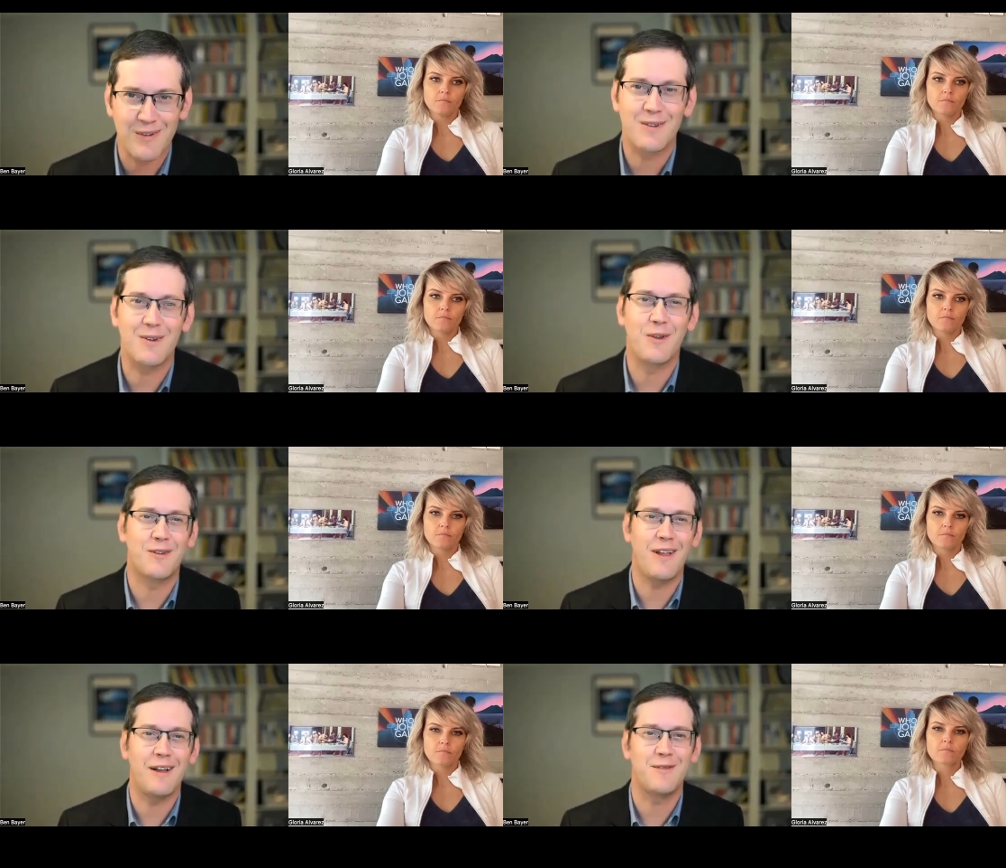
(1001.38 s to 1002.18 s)
Speaker 1: So
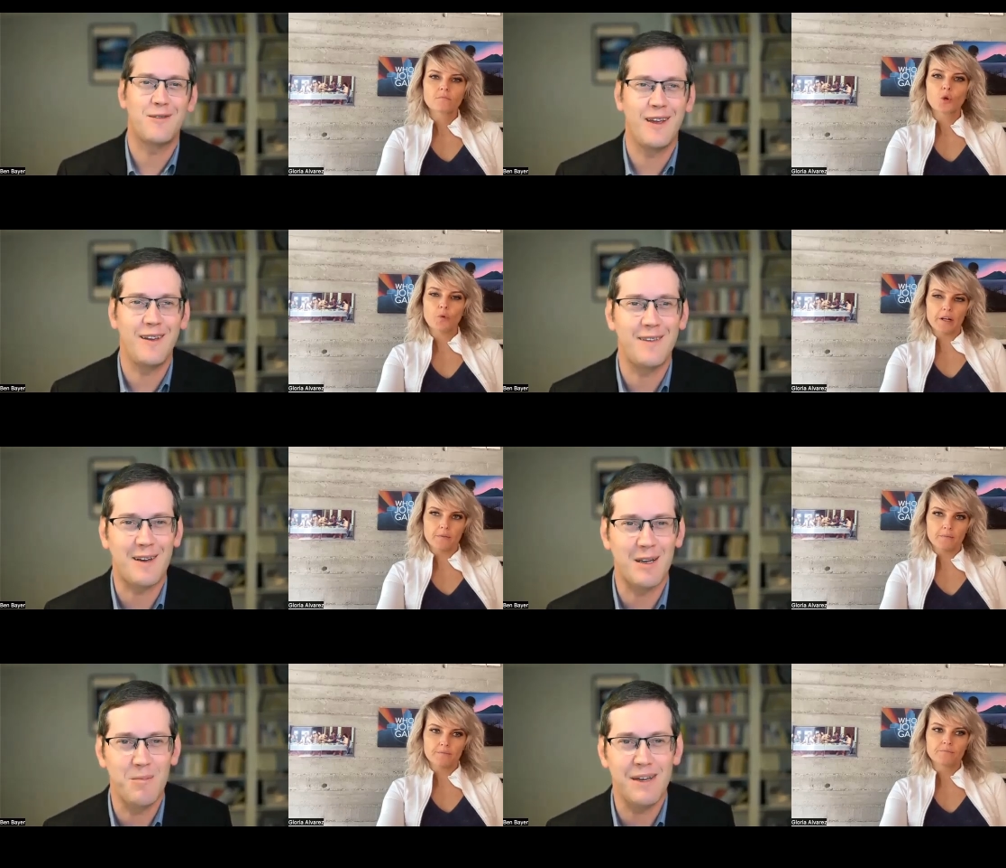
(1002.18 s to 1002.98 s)
there's lots of things
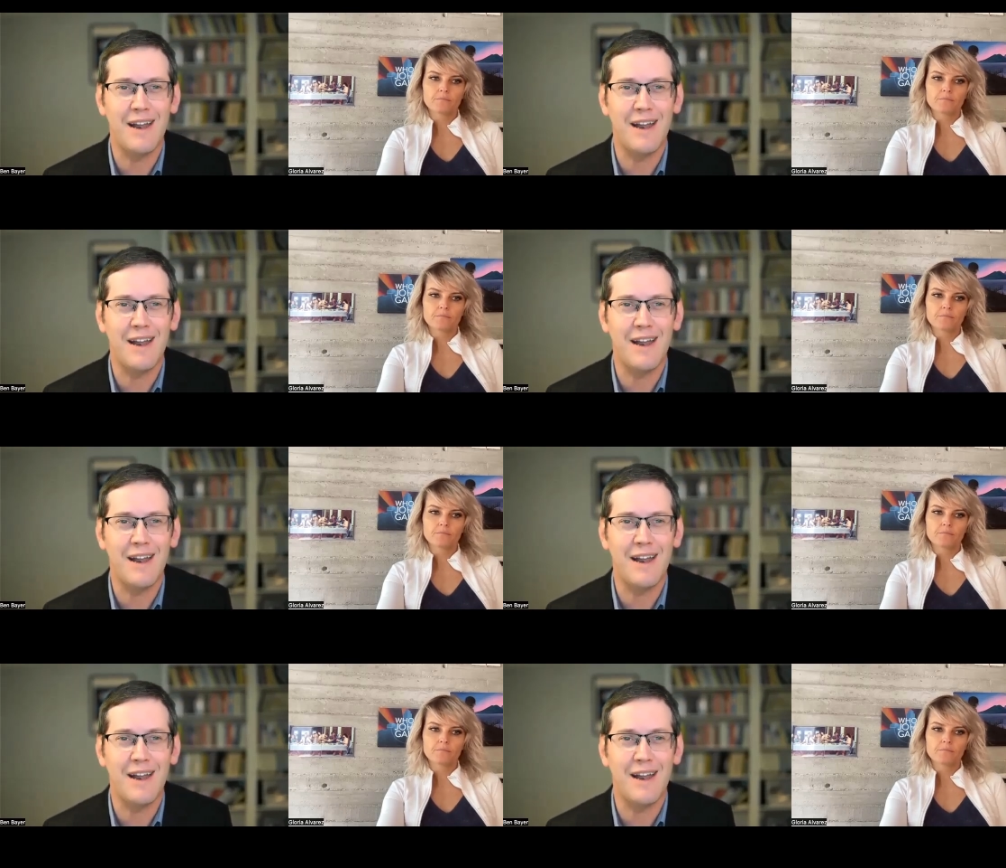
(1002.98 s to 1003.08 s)
that can be